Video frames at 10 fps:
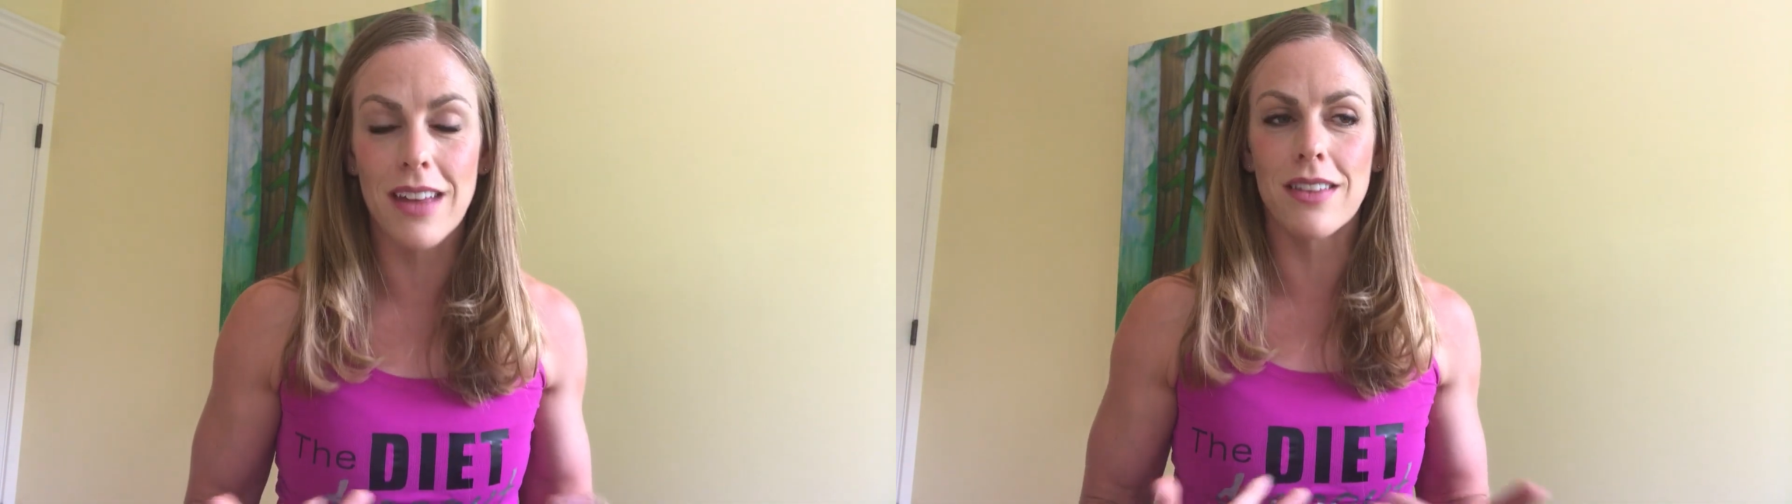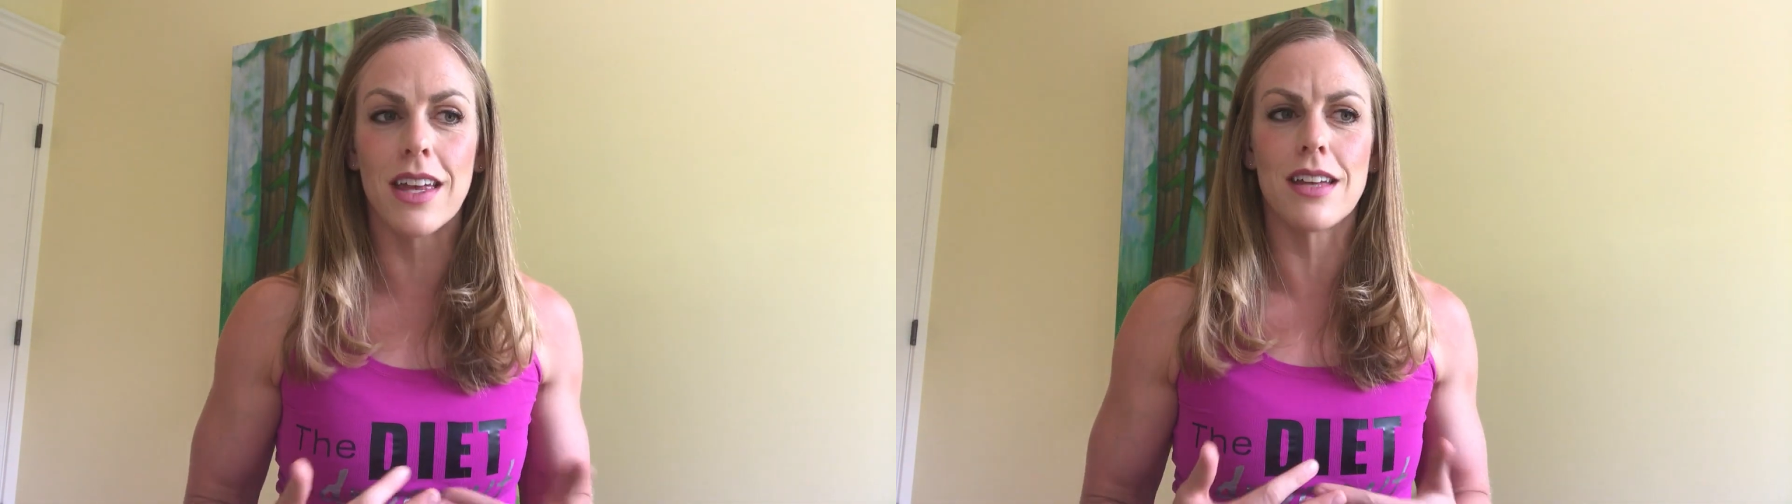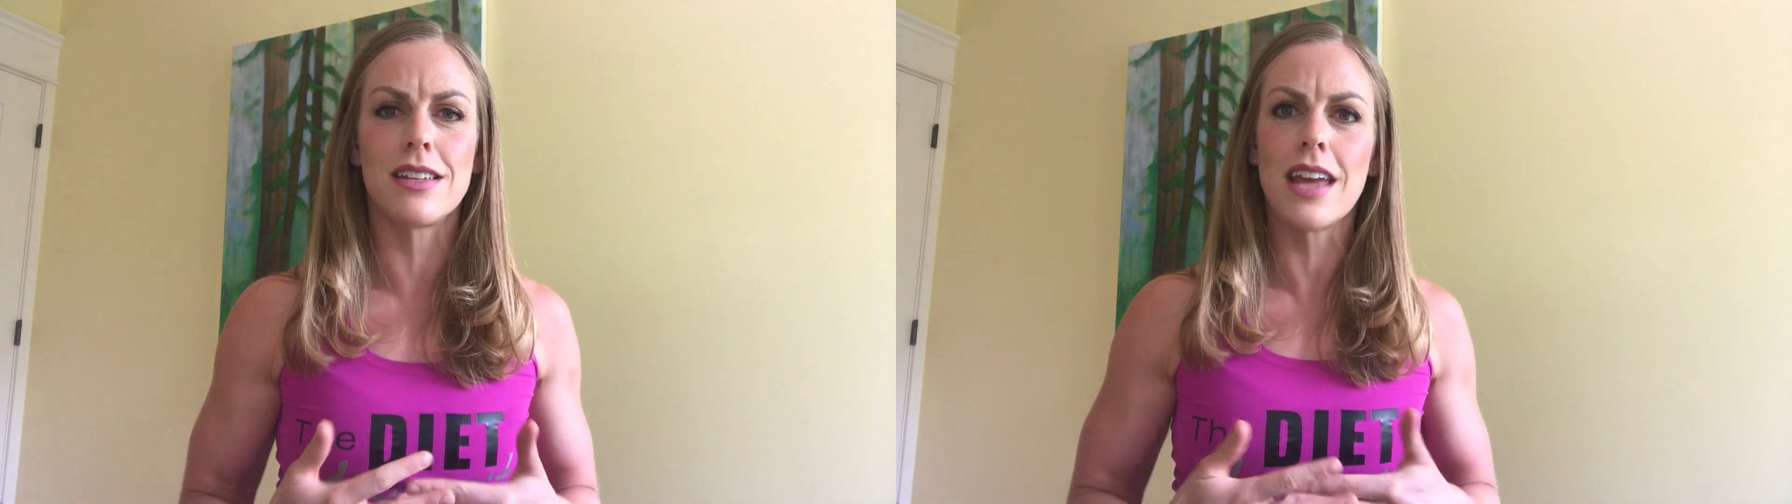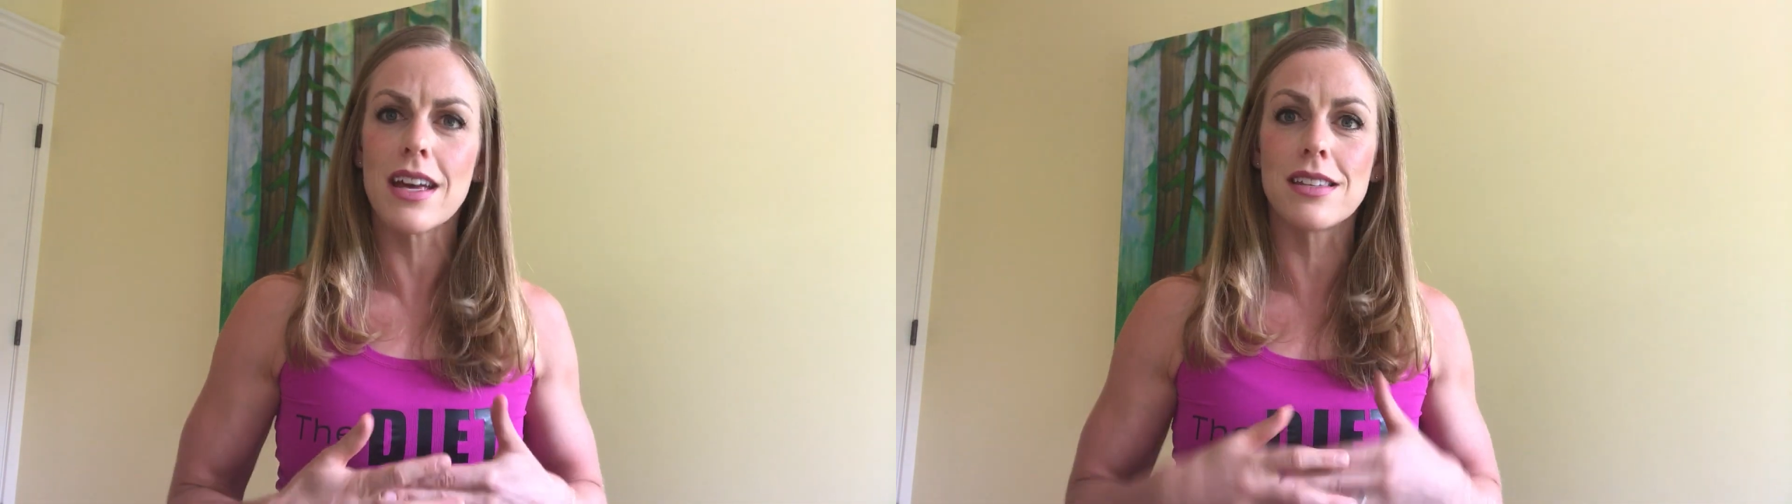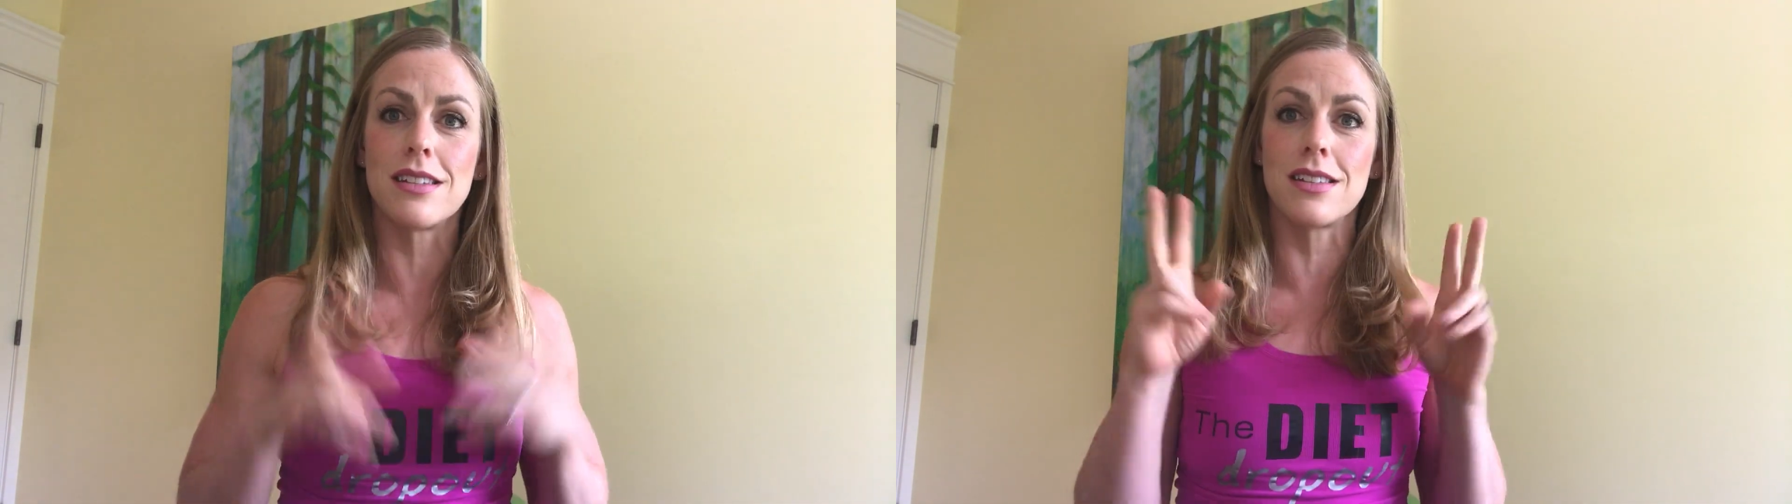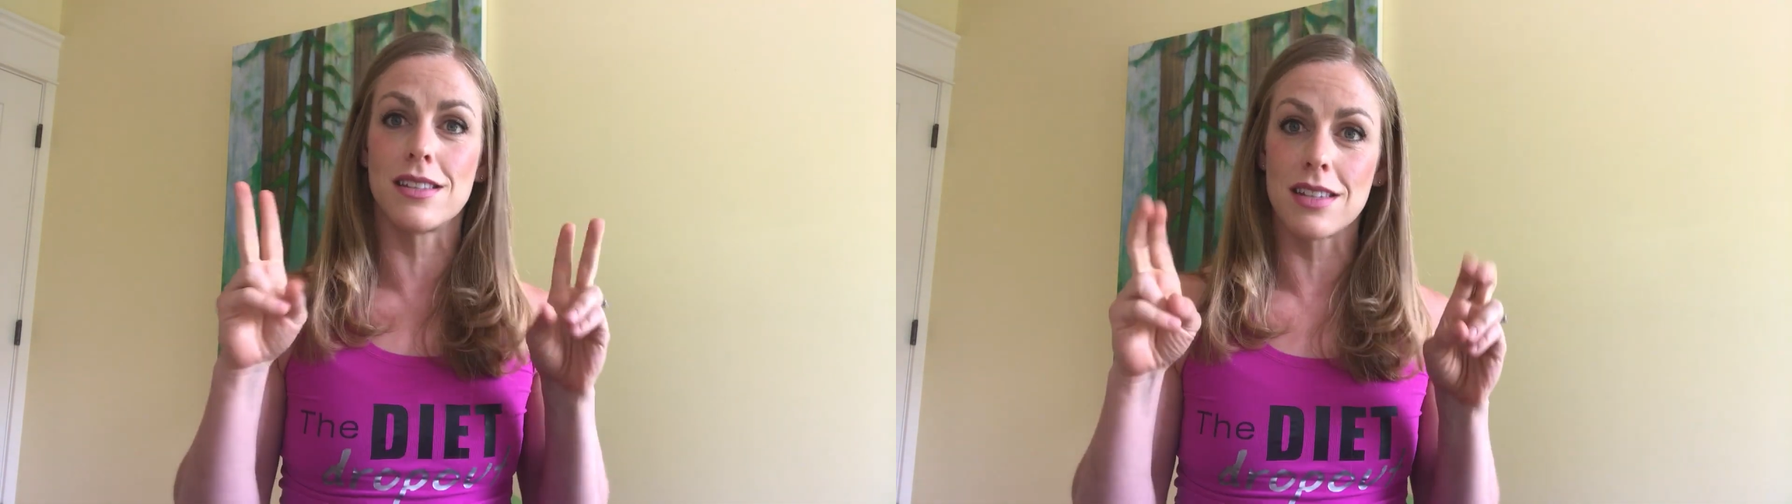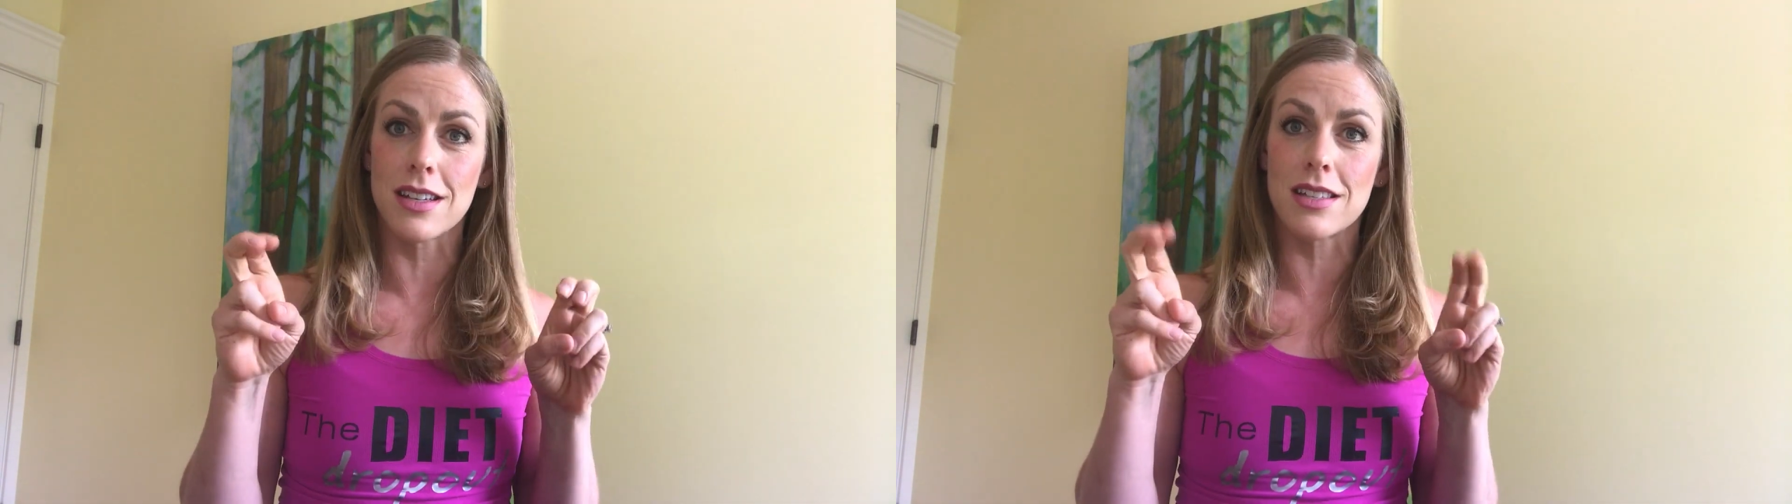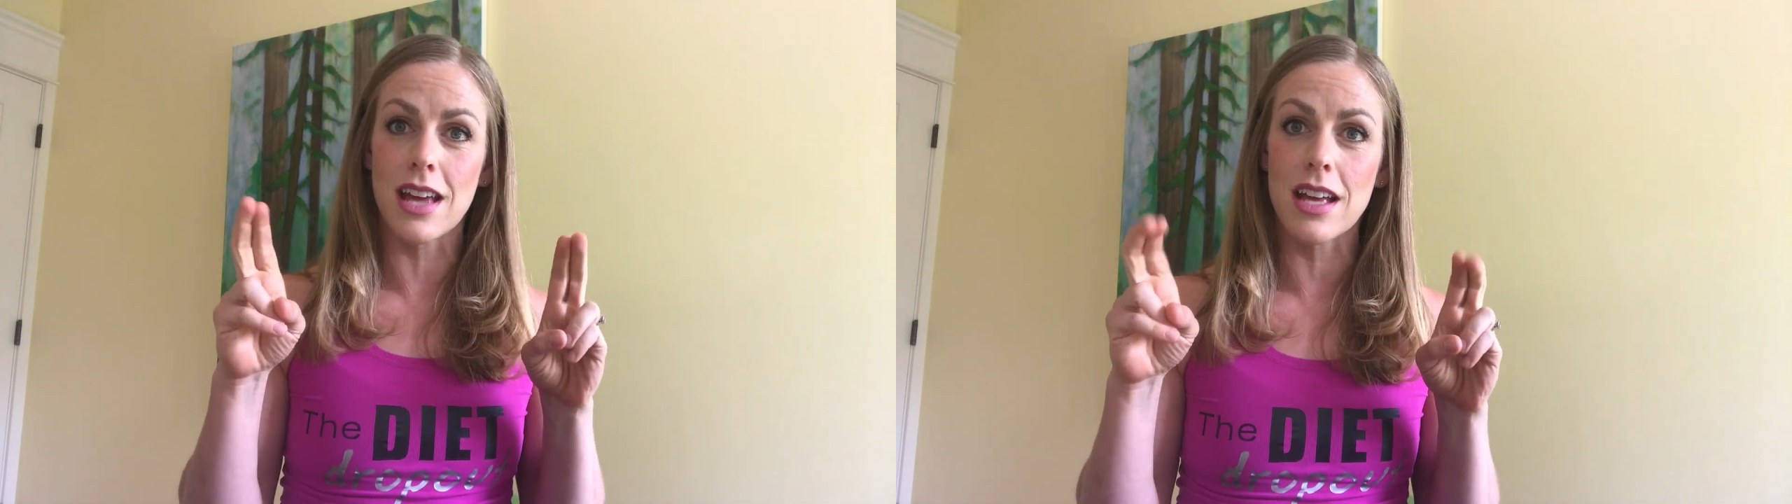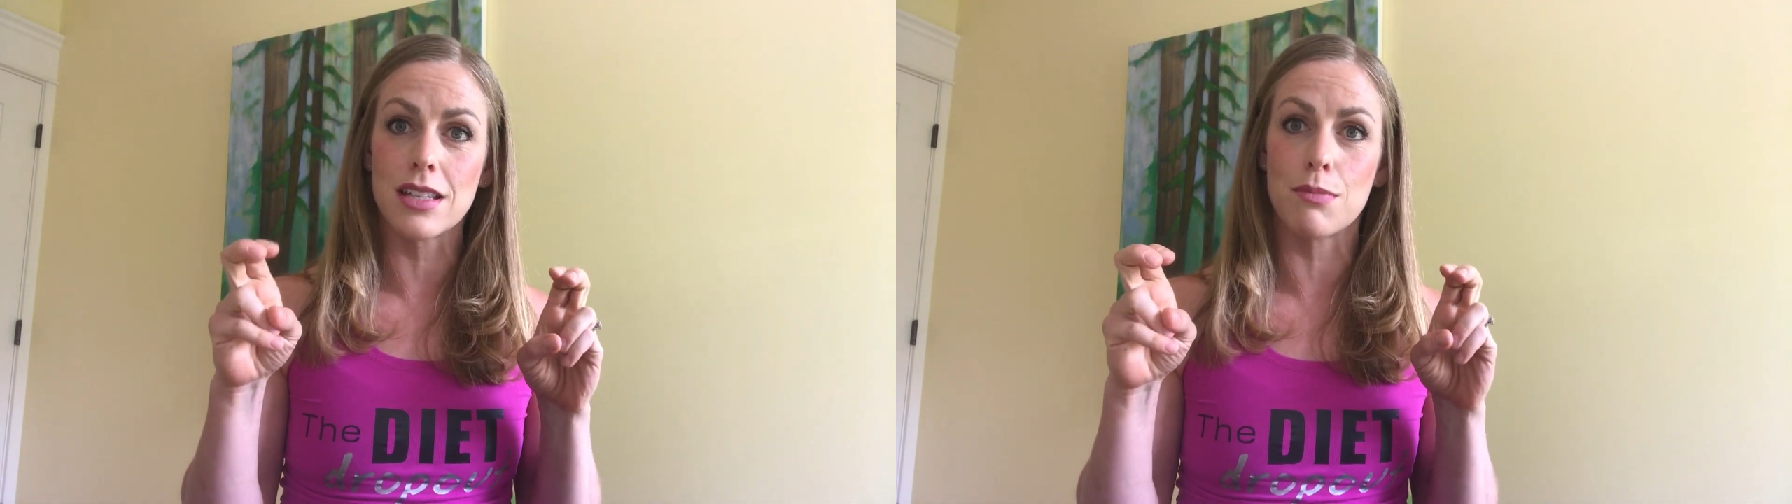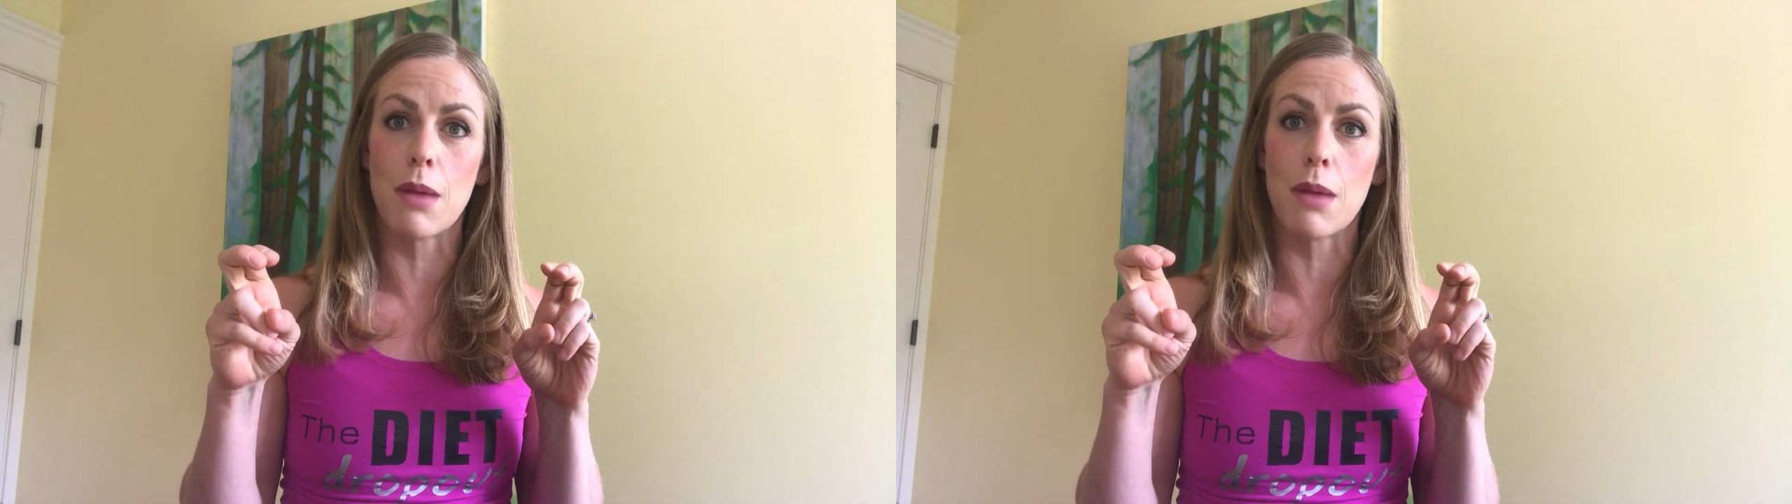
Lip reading: And yes, it's a success